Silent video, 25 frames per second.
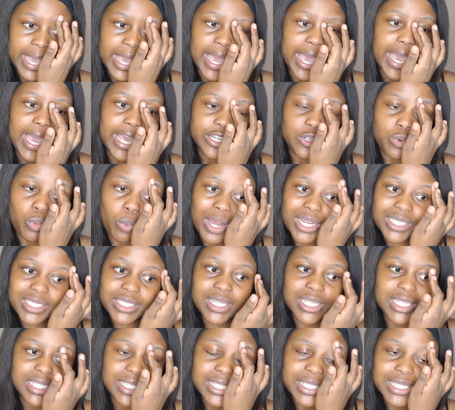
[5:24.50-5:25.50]
And what
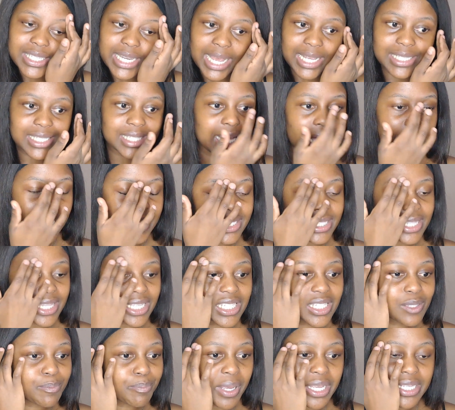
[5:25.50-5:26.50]
this does, guys,
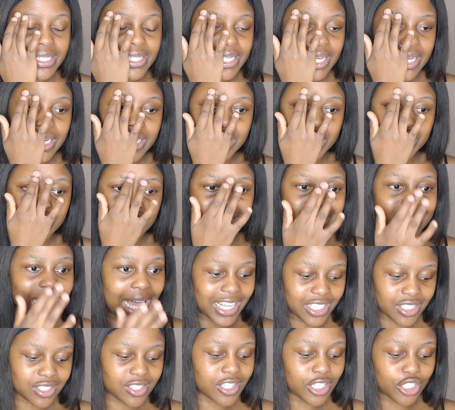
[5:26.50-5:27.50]
this basically
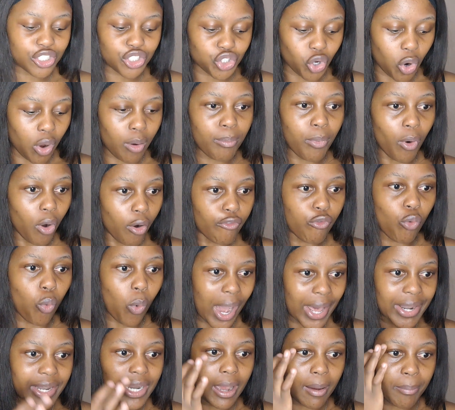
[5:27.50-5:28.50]
does the job of
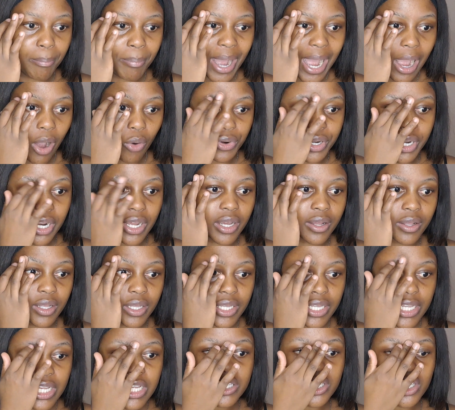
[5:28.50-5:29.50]
what a powder
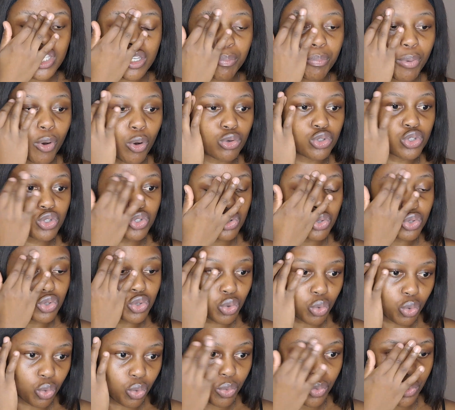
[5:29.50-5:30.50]
is supposed to
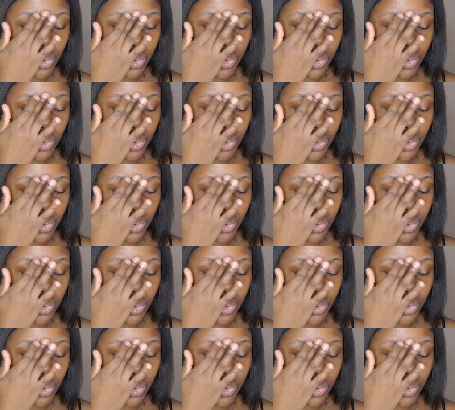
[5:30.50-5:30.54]
do.